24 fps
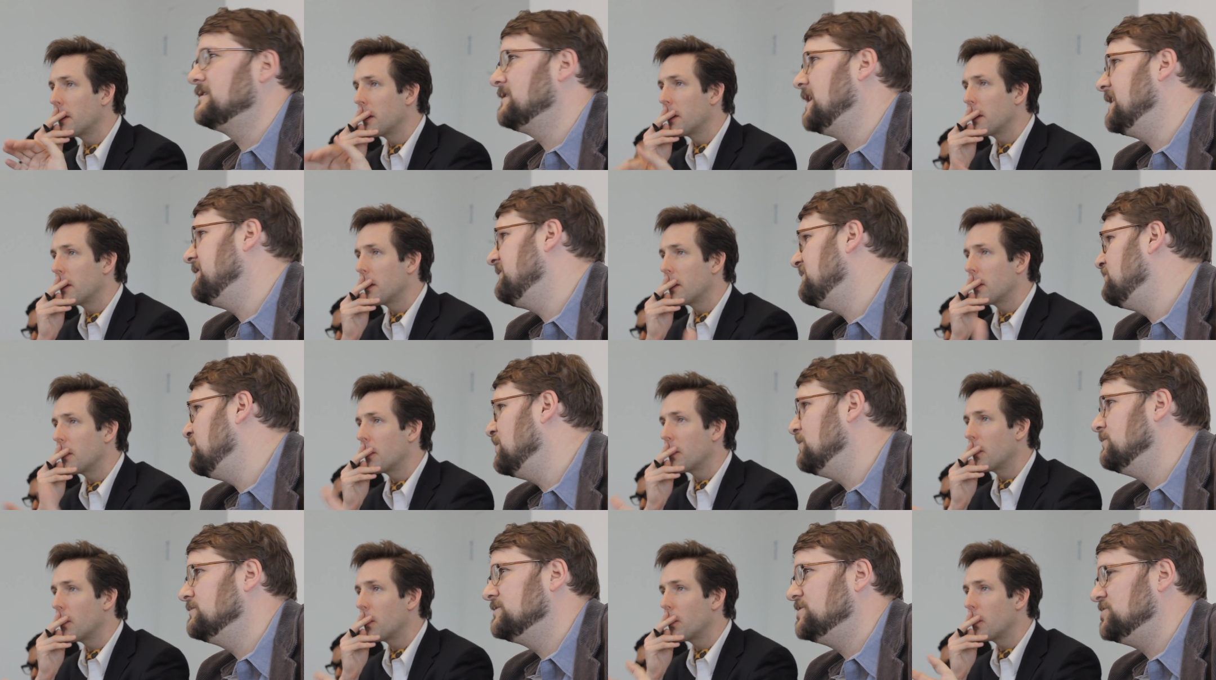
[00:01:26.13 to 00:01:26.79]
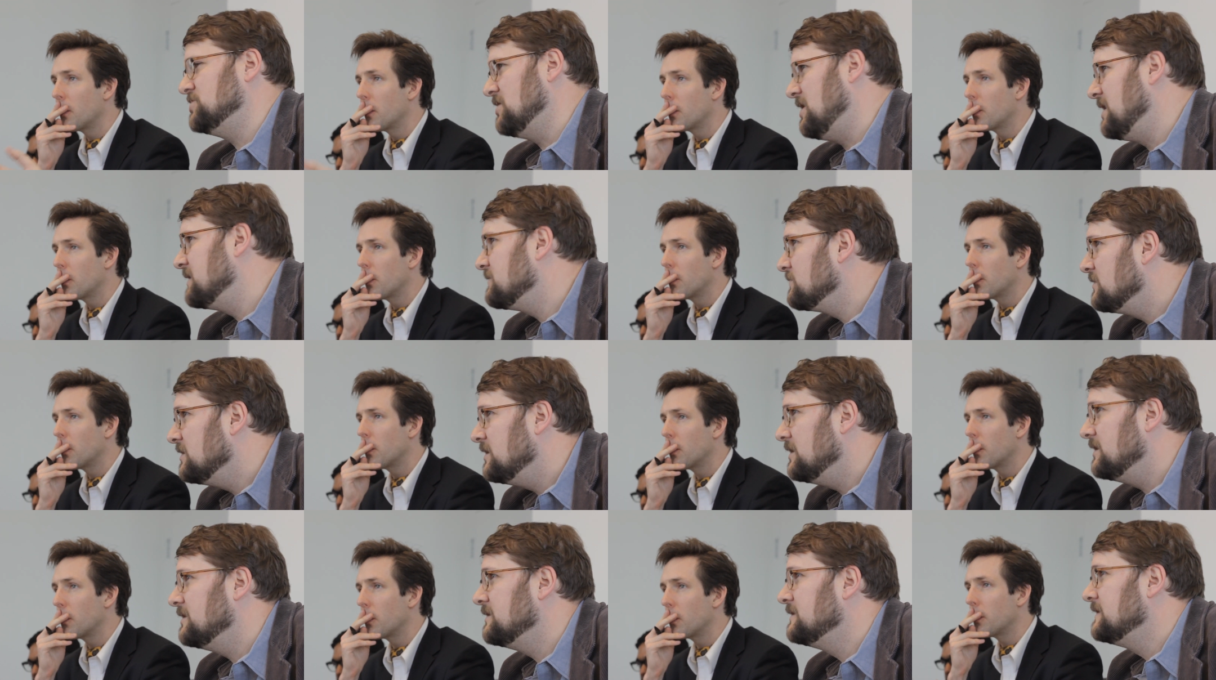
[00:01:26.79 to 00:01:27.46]
Speaker 1: lifeboat
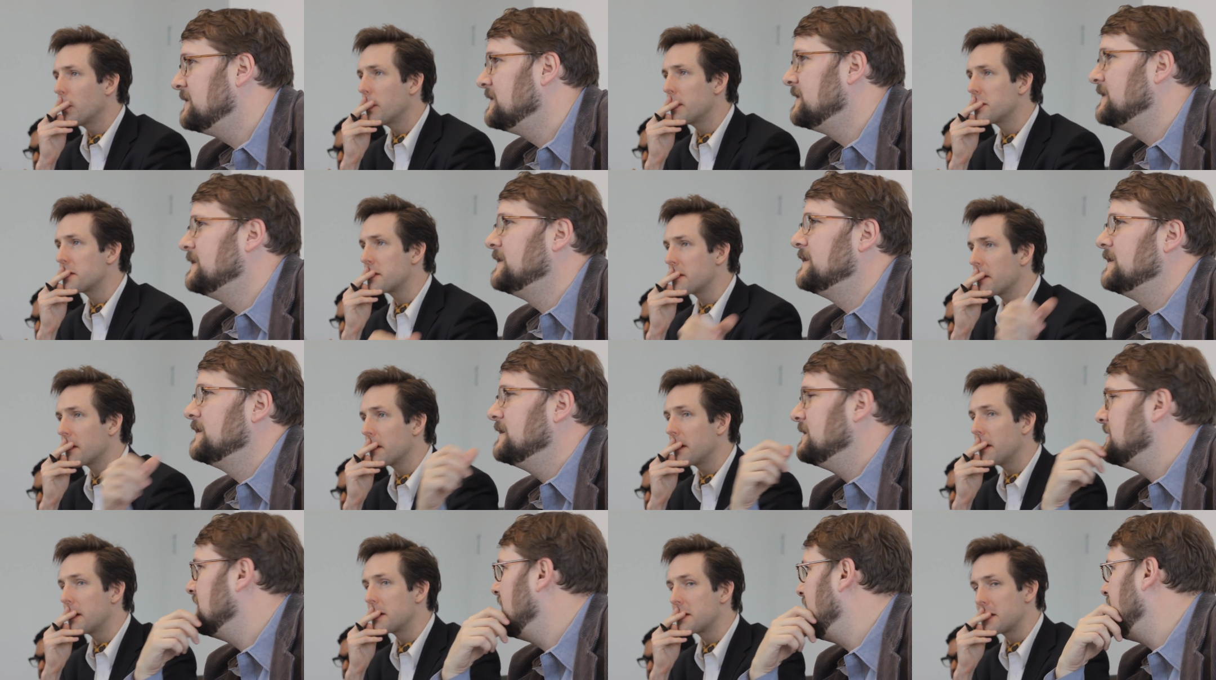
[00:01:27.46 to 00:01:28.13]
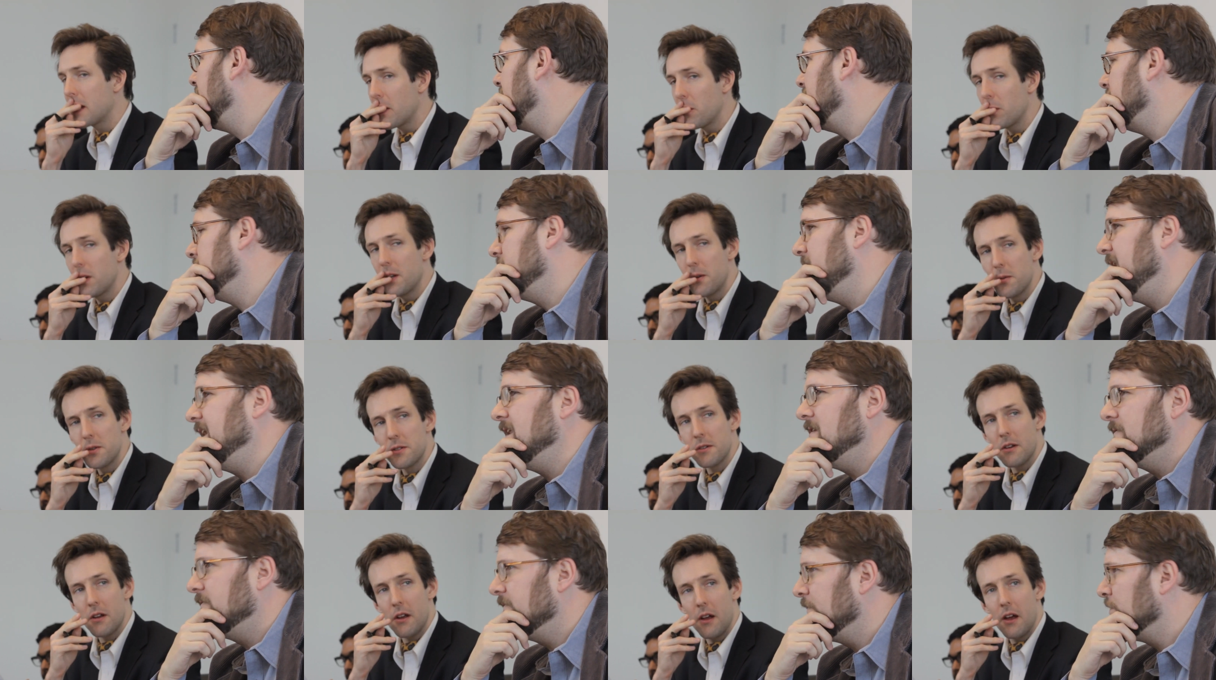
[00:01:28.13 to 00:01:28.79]
genre is, is um, that what um,
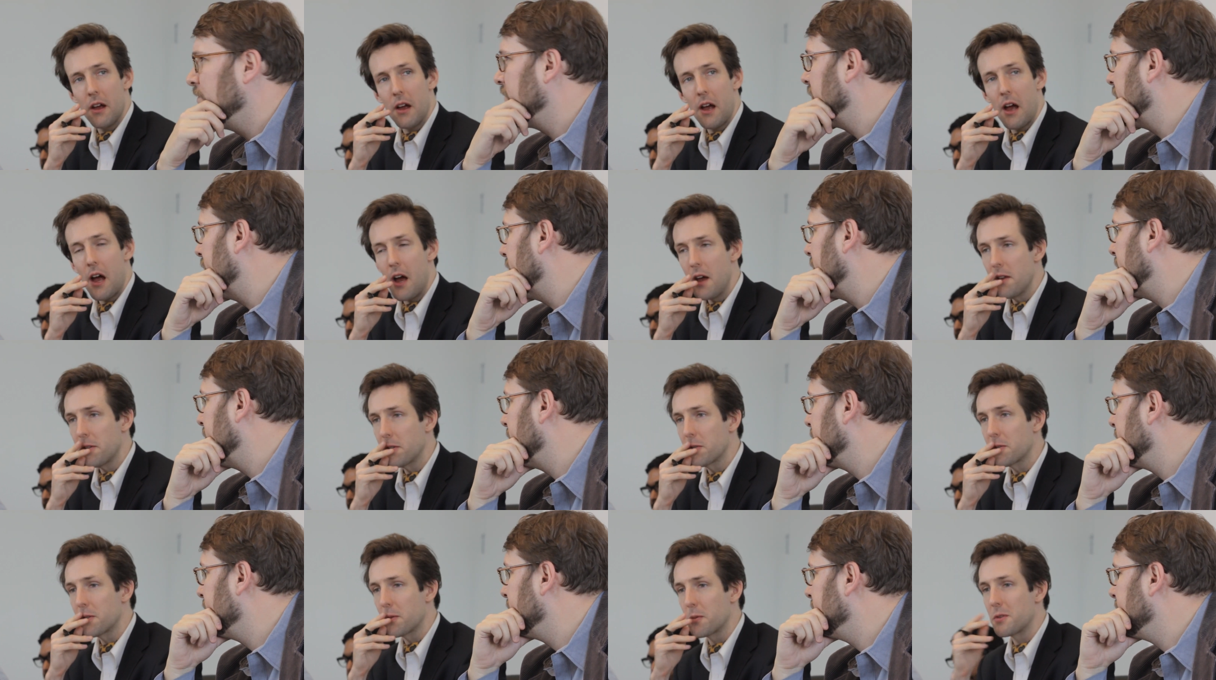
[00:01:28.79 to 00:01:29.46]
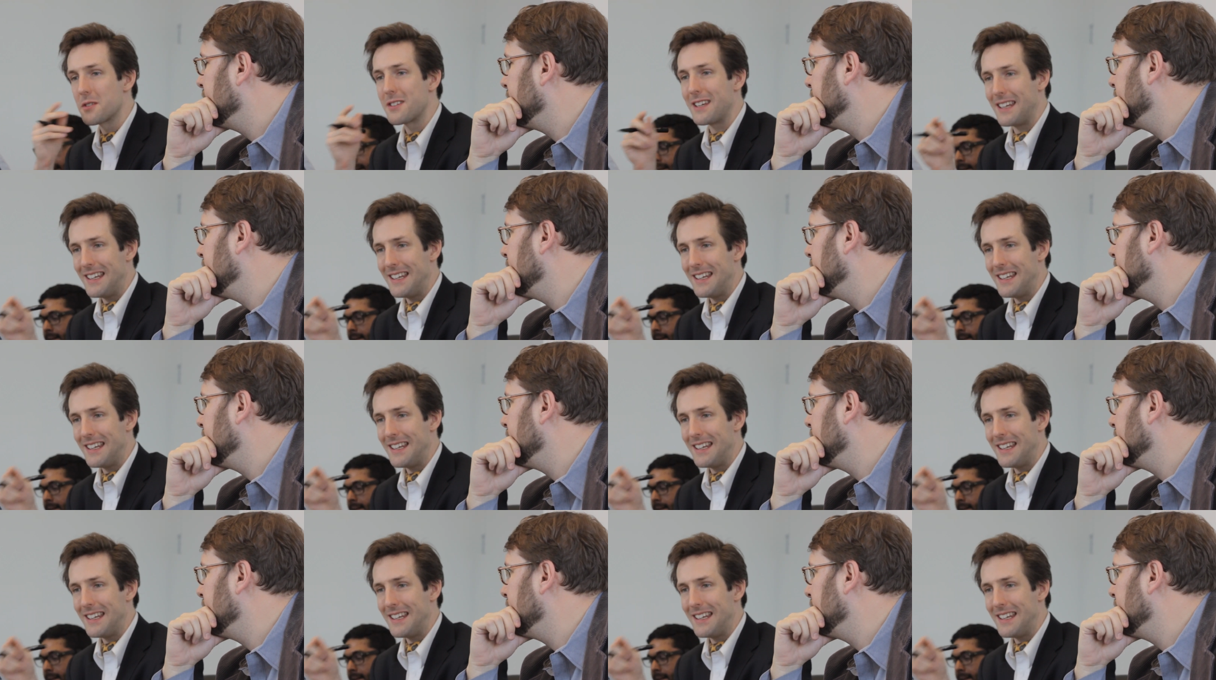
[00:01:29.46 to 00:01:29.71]
any further. I thought it was